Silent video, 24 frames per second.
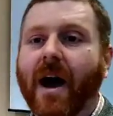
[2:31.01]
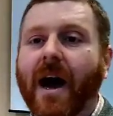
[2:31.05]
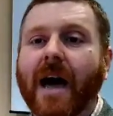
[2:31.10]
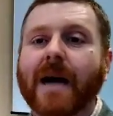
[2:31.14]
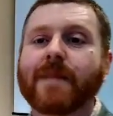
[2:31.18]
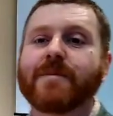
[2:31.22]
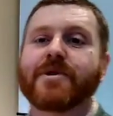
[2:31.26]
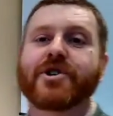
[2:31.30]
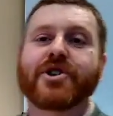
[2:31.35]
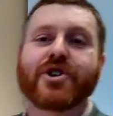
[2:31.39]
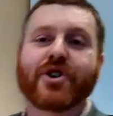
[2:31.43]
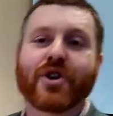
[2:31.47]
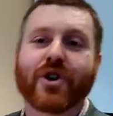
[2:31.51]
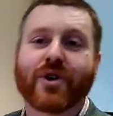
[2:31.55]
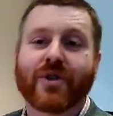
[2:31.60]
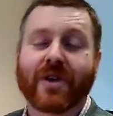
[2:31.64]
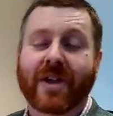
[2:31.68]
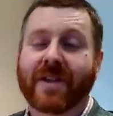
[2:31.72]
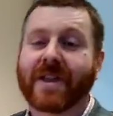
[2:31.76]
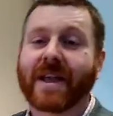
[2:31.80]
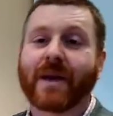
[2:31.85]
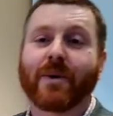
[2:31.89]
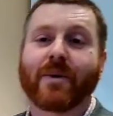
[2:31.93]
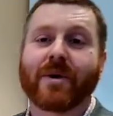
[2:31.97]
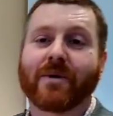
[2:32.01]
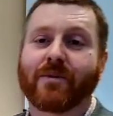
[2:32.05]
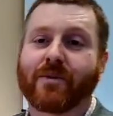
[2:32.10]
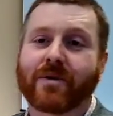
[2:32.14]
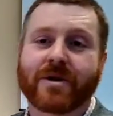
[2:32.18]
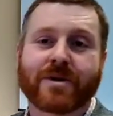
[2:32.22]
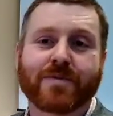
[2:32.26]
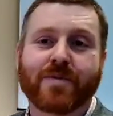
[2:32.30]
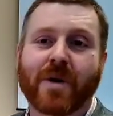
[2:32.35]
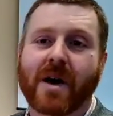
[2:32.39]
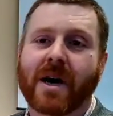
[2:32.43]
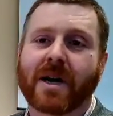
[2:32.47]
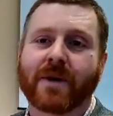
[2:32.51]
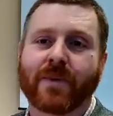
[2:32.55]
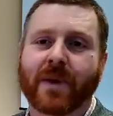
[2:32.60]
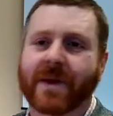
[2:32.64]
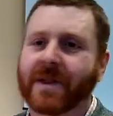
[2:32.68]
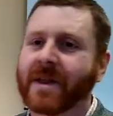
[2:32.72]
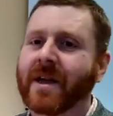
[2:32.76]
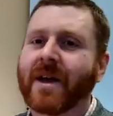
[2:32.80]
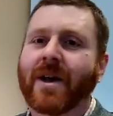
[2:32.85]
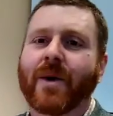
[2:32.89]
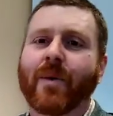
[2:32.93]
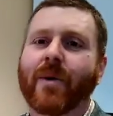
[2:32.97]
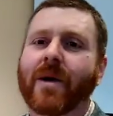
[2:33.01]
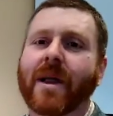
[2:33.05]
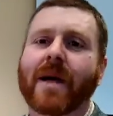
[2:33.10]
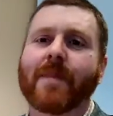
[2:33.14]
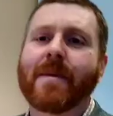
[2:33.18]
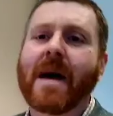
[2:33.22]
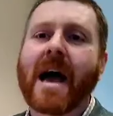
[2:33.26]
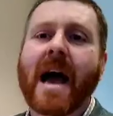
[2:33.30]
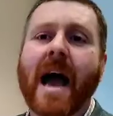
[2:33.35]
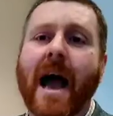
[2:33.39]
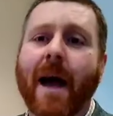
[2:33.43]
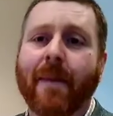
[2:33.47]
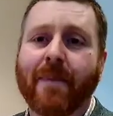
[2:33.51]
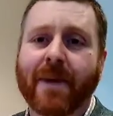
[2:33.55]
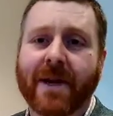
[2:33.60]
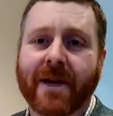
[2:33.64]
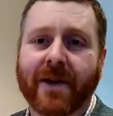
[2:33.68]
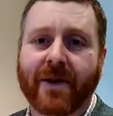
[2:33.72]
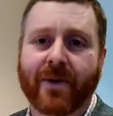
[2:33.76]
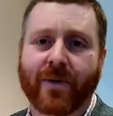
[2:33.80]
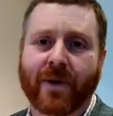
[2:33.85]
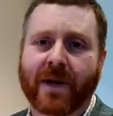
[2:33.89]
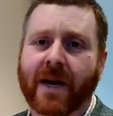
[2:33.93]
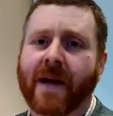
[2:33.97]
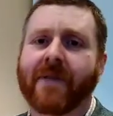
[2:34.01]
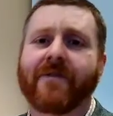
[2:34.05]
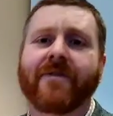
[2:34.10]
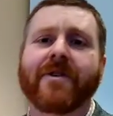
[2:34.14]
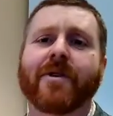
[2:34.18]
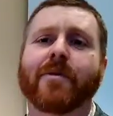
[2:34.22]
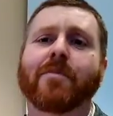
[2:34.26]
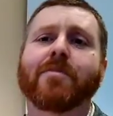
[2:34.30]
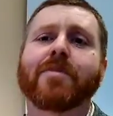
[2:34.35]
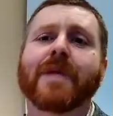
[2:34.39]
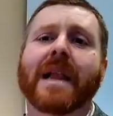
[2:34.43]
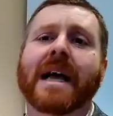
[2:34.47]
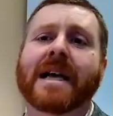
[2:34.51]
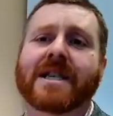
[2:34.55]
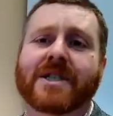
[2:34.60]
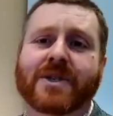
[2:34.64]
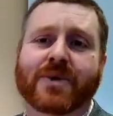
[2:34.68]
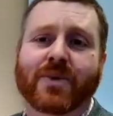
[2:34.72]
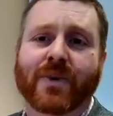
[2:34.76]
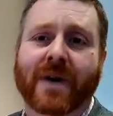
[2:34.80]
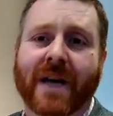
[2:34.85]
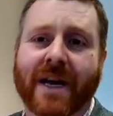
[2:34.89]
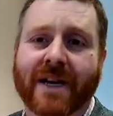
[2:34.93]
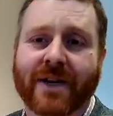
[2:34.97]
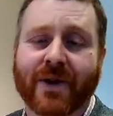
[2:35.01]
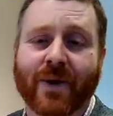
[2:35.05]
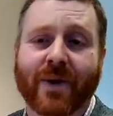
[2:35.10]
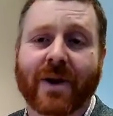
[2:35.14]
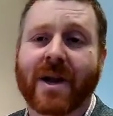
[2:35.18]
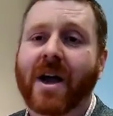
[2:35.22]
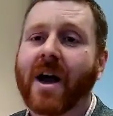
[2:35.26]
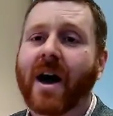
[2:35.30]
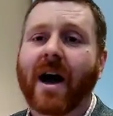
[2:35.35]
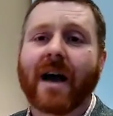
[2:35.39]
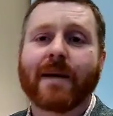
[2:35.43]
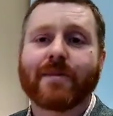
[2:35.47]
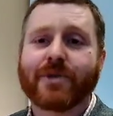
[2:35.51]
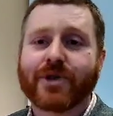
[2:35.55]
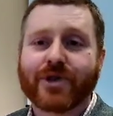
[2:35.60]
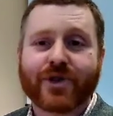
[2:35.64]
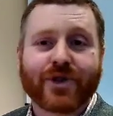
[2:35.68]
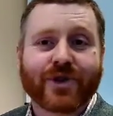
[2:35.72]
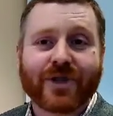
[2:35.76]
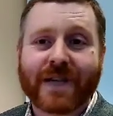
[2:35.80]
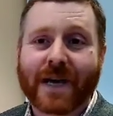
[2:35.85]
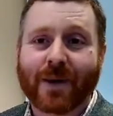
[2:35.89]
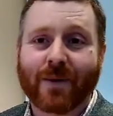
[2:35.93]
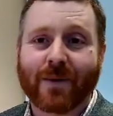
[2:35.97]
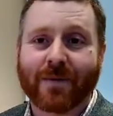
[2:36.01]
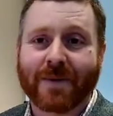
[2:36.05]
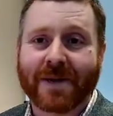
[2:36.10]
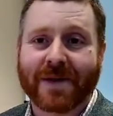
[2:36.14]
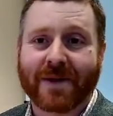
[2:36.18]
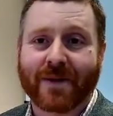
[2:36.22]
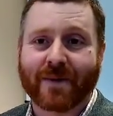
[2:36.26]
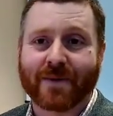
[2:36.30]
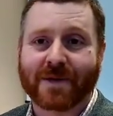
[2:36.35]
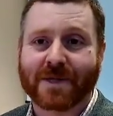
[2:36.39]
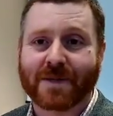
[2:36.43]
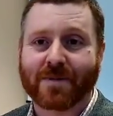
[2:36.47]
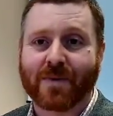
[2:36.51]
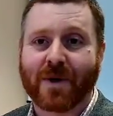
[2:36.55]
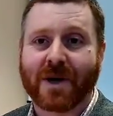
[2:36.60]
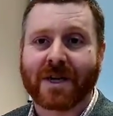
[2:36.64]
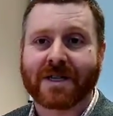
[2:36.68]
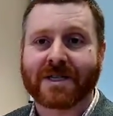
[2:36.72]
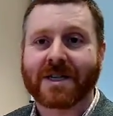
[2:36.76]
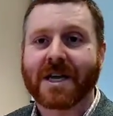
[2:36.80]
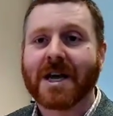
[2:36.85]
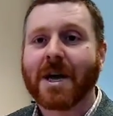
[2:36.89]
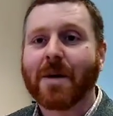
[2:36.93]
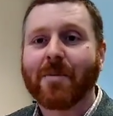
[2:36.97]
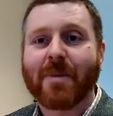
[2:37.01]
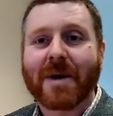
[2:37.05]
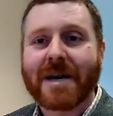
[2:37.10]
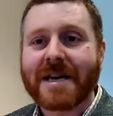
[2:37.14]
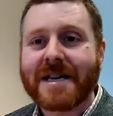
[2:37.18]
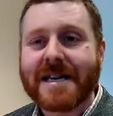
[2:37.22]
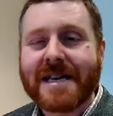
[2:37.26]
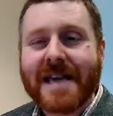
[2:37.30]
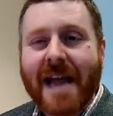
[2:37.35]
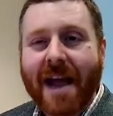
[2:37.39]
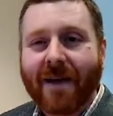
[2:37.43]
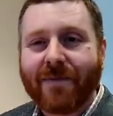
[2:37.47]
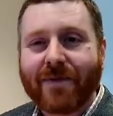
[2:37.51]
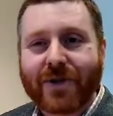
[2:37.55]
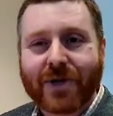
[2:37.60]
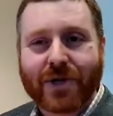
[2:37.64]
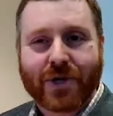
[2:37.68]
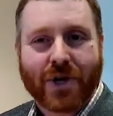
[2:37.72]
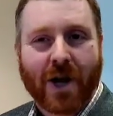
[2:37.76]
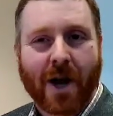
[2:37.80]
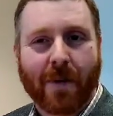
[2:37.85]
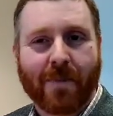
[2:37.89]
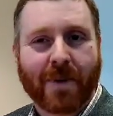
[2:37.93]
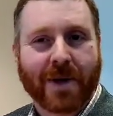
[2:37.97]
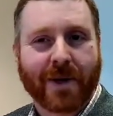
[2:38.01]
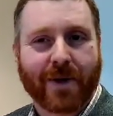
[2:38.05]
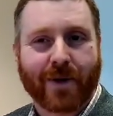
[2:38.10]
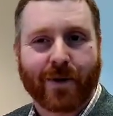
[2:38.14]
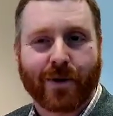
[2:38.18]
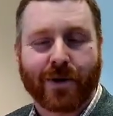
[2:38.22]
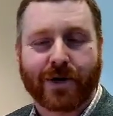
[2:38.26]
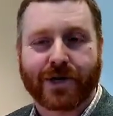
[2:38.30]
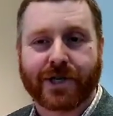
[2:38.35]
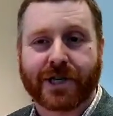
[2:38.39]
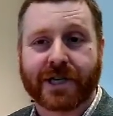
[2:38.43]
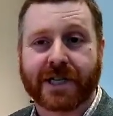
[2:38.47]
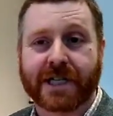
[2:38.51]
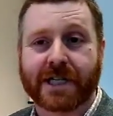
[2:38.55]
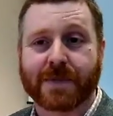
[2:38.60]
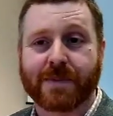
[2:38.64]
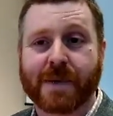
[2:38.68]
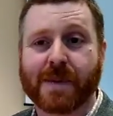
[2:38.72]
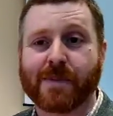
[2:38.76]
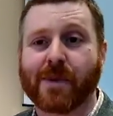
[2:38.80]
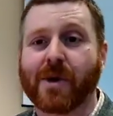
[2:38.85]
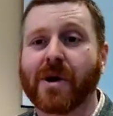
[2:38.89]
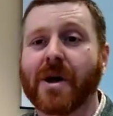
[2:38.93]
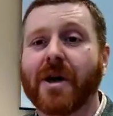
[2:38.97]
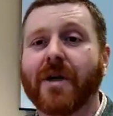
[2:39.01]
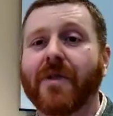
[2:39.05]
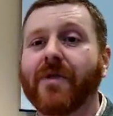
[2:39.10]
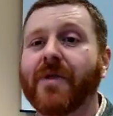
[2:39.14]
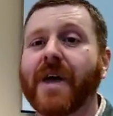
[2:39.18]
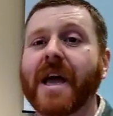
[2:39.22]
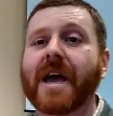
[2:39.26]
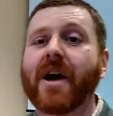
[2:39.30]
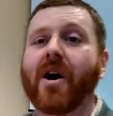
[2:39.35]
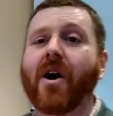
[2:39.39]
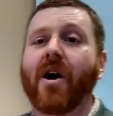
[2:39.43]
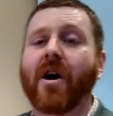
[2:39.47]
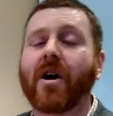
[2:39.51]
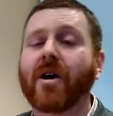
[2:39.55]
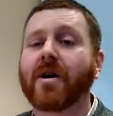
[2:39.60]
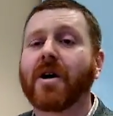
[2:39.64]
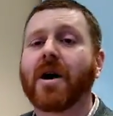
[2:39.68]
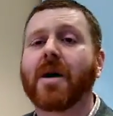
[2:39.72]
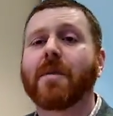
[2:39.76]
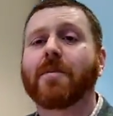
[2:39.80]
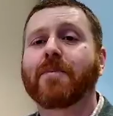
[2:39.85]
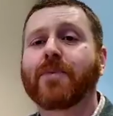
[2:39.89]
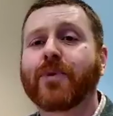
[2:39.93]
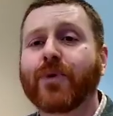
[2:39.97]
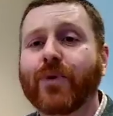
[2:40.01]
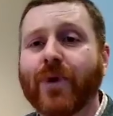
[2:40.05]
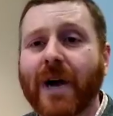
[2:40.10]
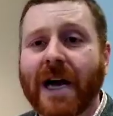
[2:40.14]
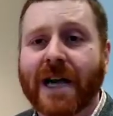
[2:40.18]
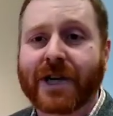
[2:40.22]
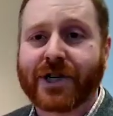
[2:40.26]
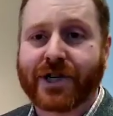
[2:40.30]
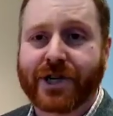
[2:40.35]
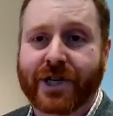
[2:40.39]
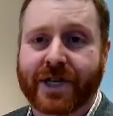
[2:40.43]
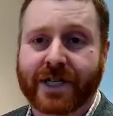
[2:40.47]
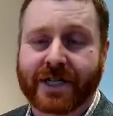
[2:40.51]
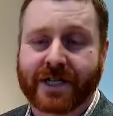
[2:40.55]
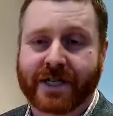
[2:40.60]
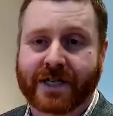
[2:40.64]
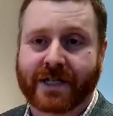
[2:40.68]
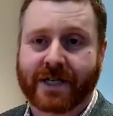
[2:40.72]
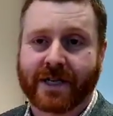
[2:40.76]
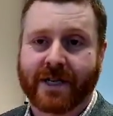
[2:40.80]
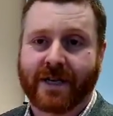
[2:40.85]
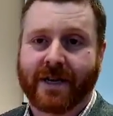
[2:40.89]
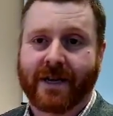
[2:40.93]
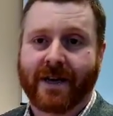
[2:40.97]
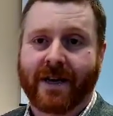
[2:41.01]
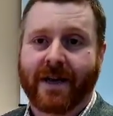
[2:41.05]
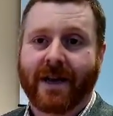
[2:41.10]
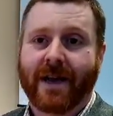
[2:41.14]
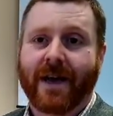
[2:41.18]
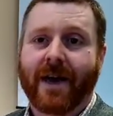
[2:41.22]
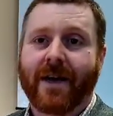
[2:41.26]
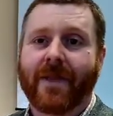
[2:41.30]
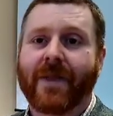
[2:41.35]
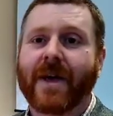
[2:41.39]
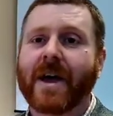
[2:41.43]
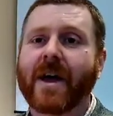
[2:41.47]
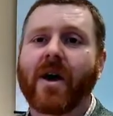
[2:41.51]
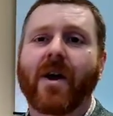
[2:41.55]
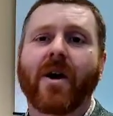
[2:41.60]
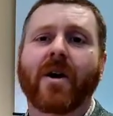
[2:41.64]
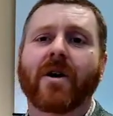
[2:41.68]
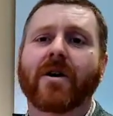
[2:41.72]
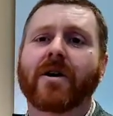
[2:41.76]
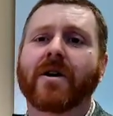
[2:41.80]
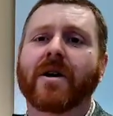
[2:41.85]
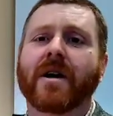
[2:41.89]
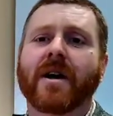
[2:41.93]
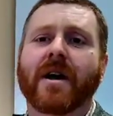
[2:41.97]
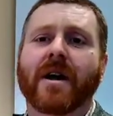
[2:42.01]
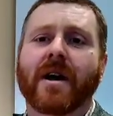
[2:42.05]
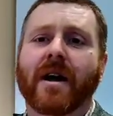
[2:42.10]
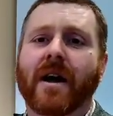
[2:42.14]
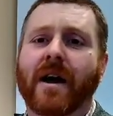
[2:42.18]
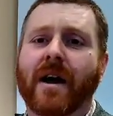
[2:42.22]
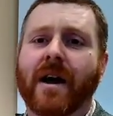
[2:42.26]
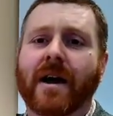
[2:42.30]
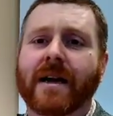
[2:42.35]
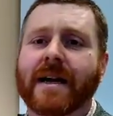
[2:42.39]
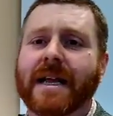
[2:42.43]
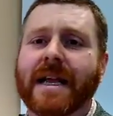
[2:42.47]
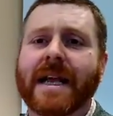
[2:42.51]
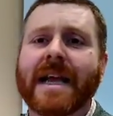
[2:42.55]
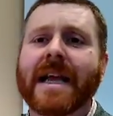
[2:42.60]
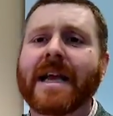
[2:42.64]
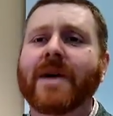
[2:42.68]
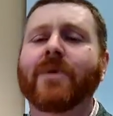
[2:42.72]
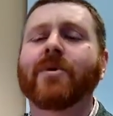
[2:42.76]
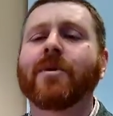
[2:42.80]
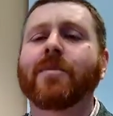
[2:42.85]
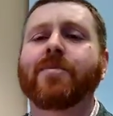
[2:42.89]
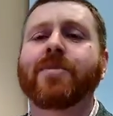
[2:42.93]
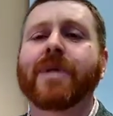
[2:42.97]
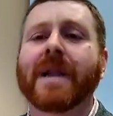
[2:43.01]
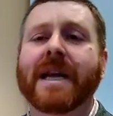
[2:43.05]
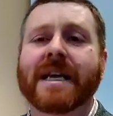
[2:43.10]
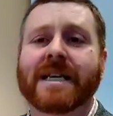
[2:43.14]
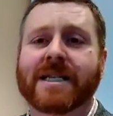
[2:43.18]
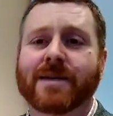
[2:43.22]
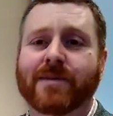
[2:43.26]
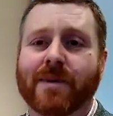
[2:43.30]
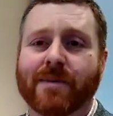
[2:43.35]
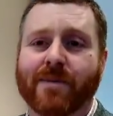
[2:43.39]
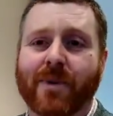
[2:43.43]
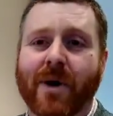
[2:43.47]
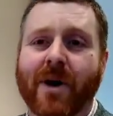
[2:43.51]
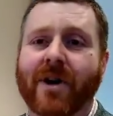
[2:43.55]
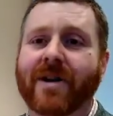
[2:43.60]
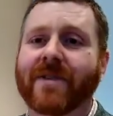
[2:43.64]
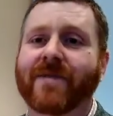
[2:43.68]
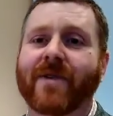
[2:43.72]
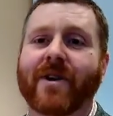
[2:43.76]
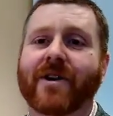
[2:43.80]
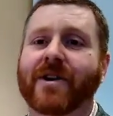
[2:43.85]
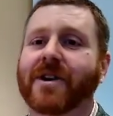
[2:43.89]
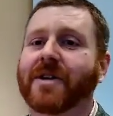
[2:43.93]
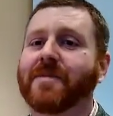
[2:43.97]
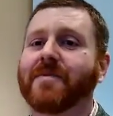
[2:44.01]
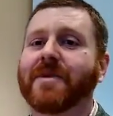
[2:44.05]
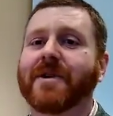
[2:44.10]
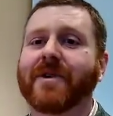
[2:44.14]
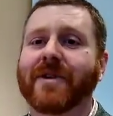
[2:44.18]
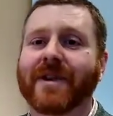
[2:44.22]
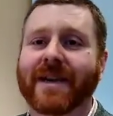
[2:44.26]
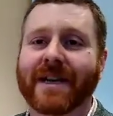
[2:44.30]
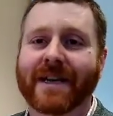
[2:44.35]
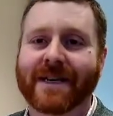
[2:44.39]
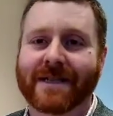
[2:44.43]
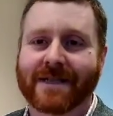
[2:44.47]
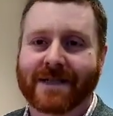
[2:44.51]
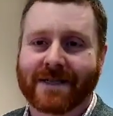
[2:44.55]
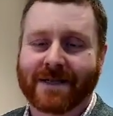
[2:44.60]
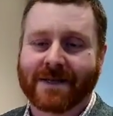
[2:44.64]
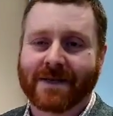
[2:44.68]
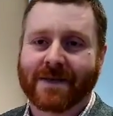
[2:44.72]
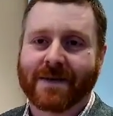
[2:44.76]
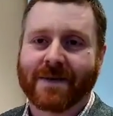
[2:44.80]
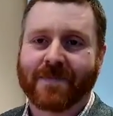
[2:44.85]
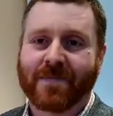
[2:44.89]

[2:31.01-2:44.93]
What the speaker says: I'm sure that they would respond with, well, I'm happy to do it. I feel blessed when I do it. I'm sure that will be their response. But never stop encouraging these people. They are precious. They are an irreplaceable part of our communities.